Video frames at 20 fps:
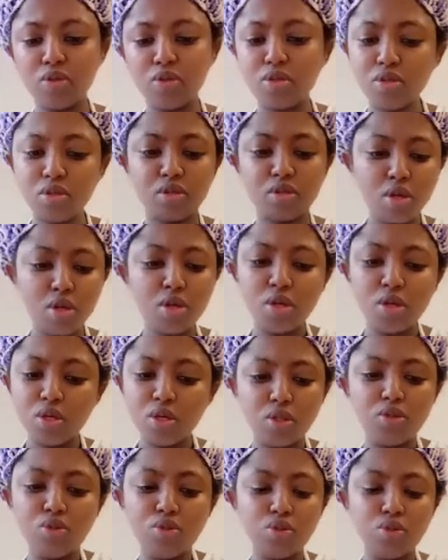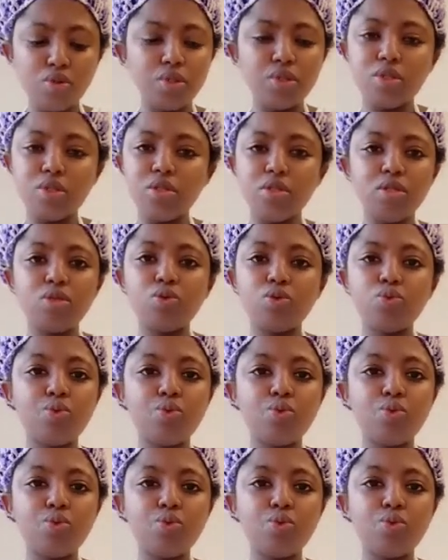mixer to mix it anymore.